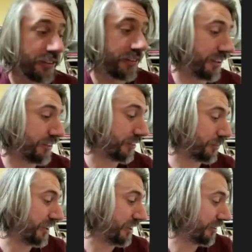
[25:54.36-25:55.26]
it does i
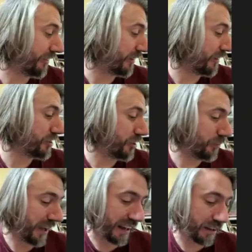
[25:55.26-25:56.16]
mean you know there's
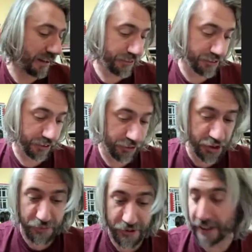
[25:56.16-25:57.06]
new elements you know new
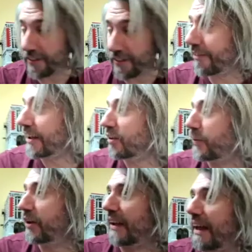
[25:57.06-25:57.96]
bricks and things but
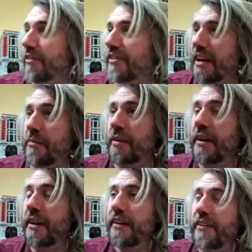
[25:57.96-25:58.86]
they all have the same
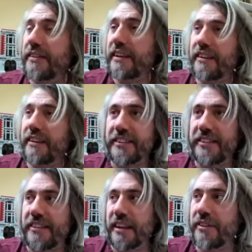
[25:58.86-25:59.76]
like you
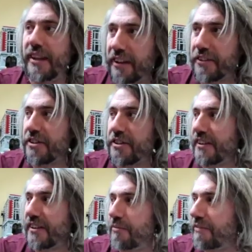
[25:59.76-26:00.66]
said the same texture the
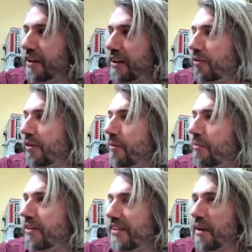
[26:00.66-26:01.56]
same feel to them the same